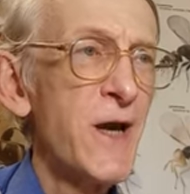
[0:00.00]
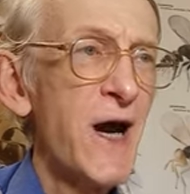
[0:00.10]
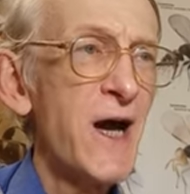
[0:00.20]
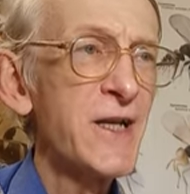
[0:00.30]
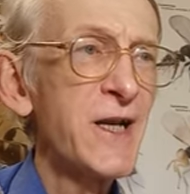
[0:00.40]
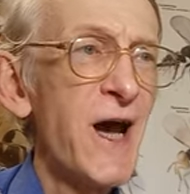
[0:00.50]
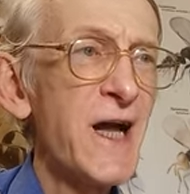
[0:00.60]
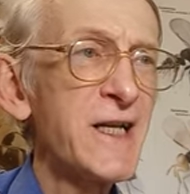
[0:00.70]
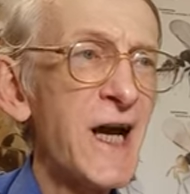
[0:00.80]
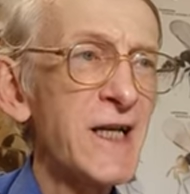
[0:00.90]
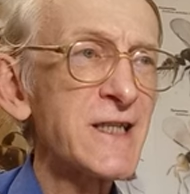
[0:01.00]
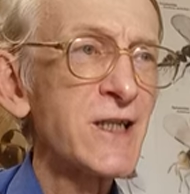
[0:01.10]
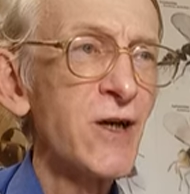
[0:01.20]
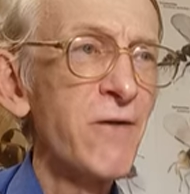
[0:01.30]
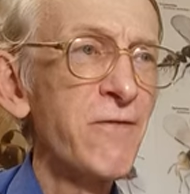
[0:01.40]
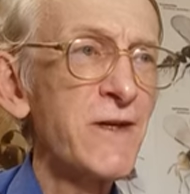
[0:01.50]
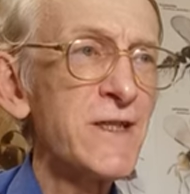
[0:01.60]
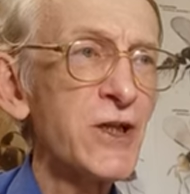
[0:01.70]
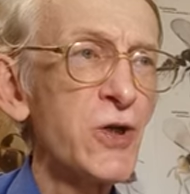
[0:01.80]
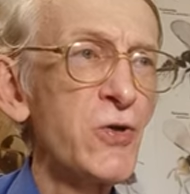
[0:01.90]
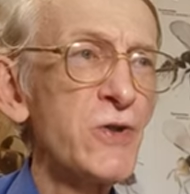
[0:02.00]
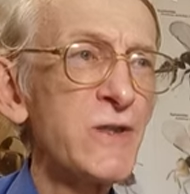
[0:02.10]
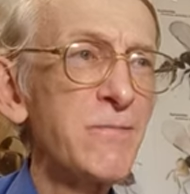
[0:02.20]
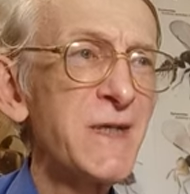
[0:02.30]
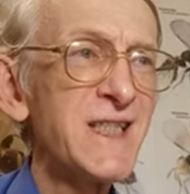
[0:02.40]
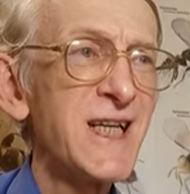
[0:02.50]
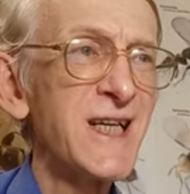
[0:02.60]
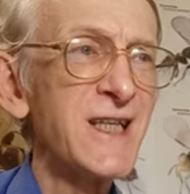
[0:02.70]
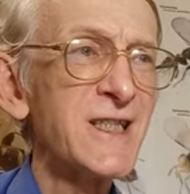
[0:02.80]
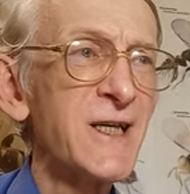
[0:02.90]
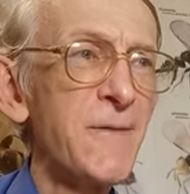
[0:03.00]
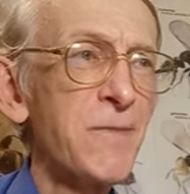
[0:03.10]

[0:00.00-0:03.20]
under attacks of these cruise missiles